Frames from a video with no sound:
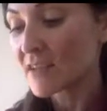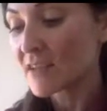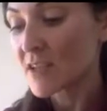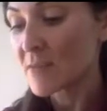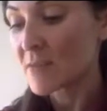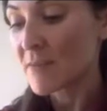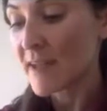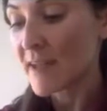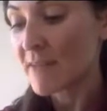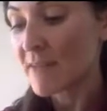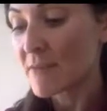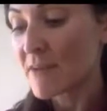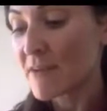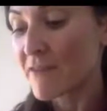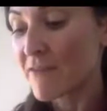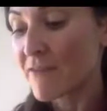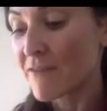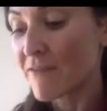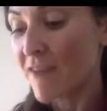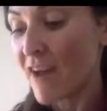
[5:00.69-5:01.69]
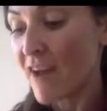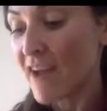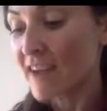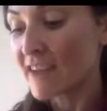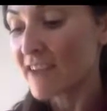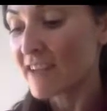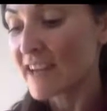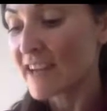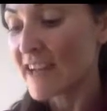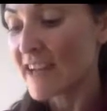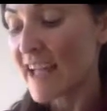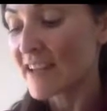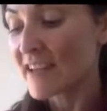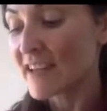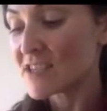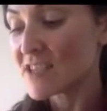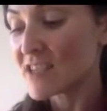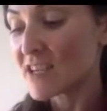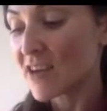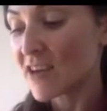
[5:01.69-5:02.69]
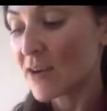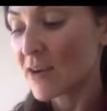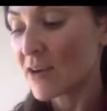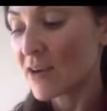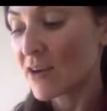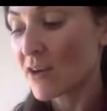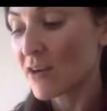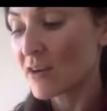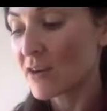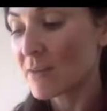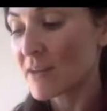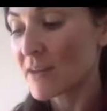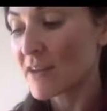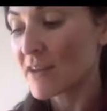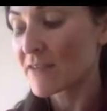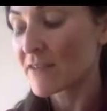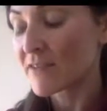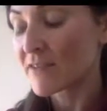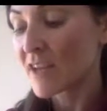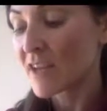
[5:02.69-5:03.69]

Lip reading: You may have a bit of fiery energy going on, a bit of